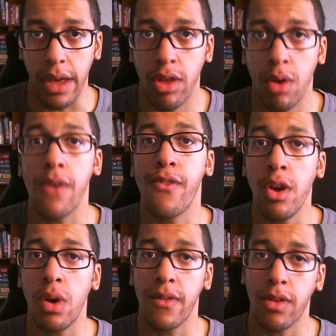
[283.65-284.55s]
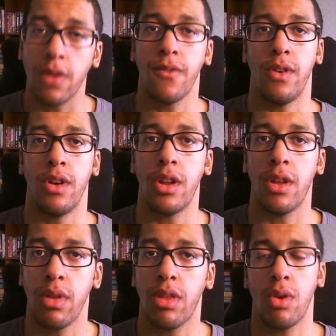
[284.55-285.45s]
So if you have suffered
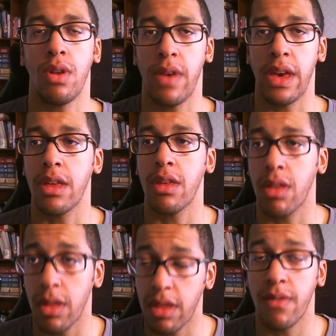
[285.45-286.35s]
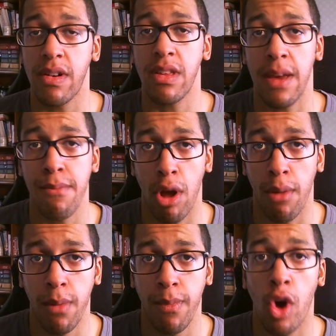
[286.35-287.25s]
with Sony Vegas this very same problem,